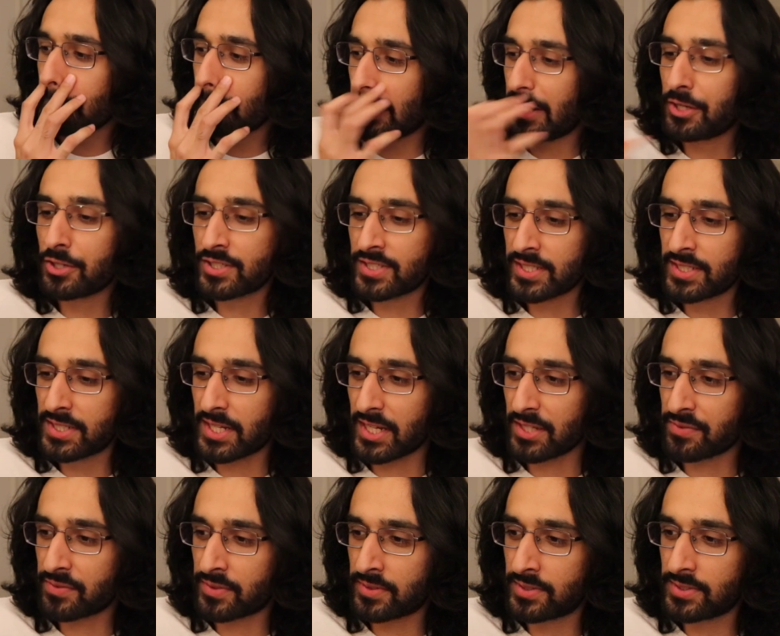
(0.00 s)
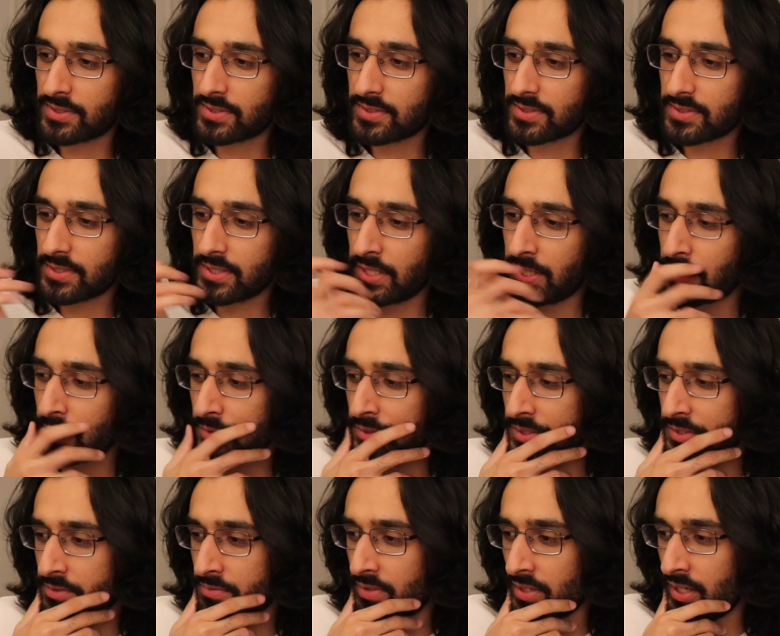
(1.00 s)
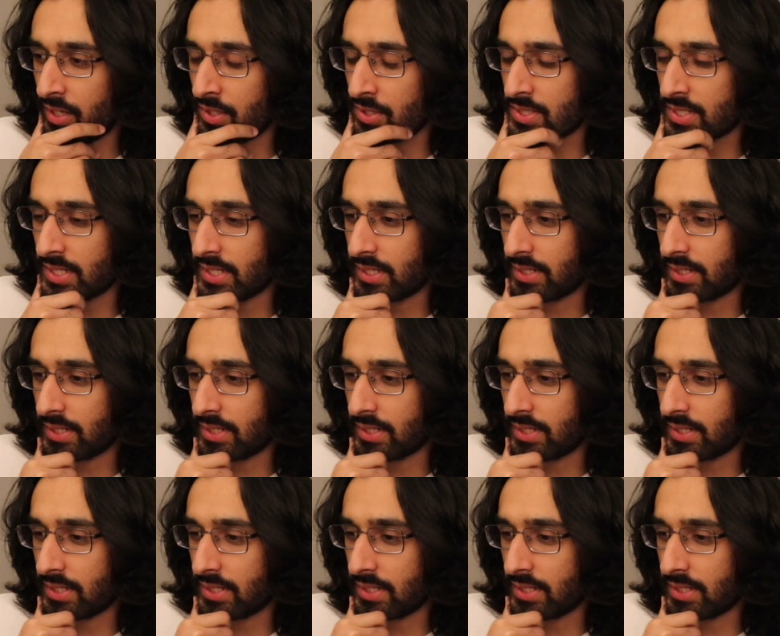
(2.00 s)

and they're successful. You know, these videos.